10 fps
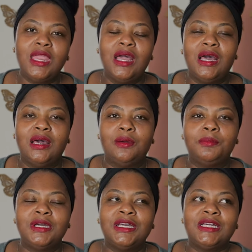
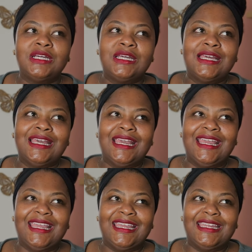
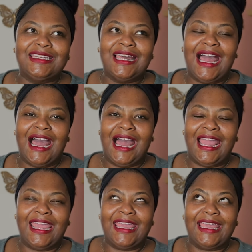And I
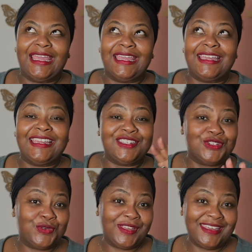
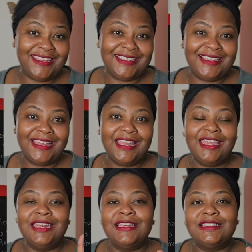enjoy it.
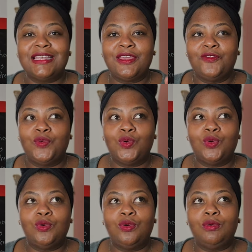It is a
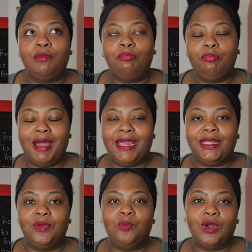full
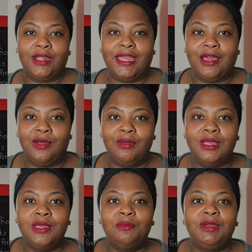body workout
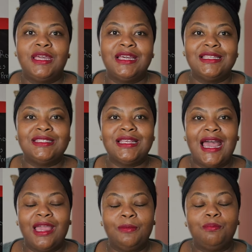because
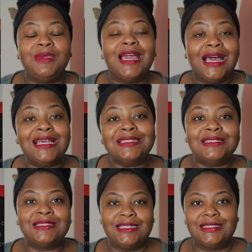
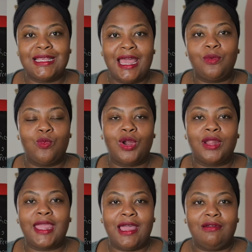since I
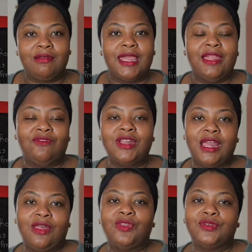work out
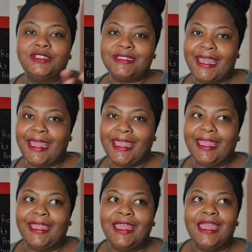every other
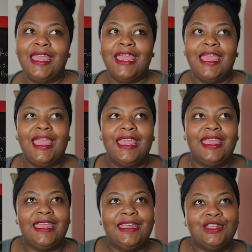day,
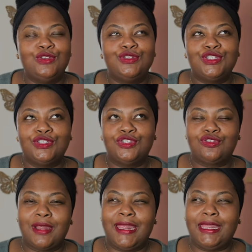and you should
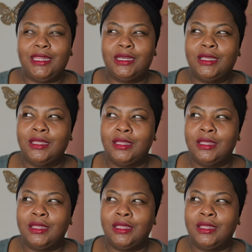train